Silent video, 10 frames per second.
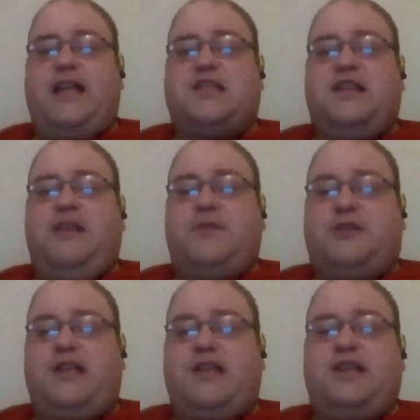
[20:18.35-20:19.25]
slate was
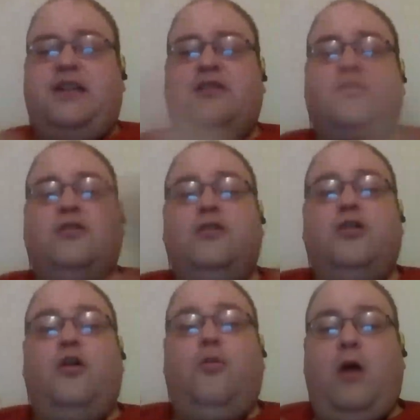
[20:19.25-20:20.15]
crazy.
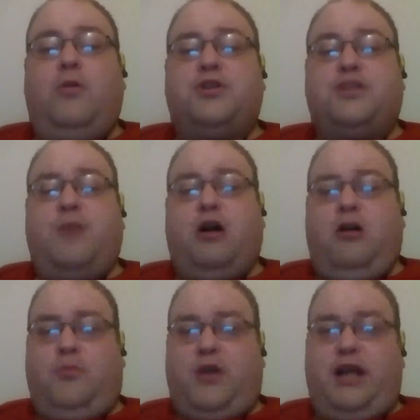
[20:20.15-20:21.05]
What will
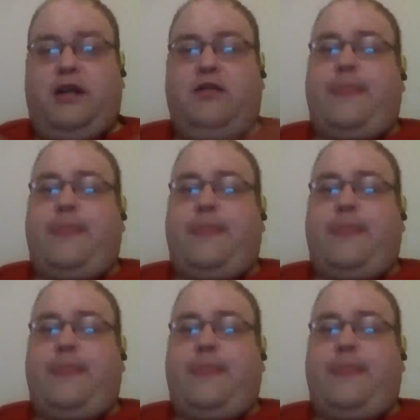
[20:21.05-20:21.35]
tomorrow bring?